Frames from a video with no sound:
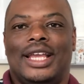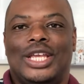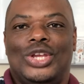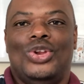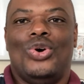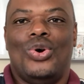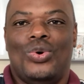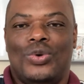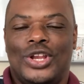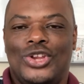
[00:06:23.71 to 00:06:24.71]

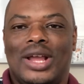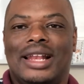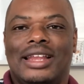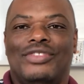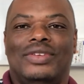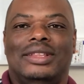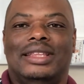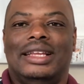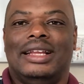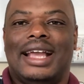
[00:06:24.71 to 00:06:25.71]
When you are living
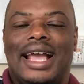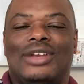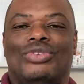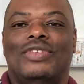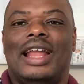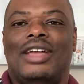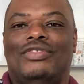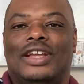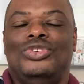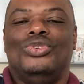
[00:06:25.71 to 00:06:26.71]
the kind of life
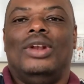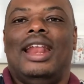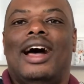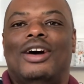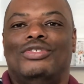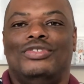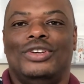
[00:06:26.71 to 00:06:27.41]
that you love,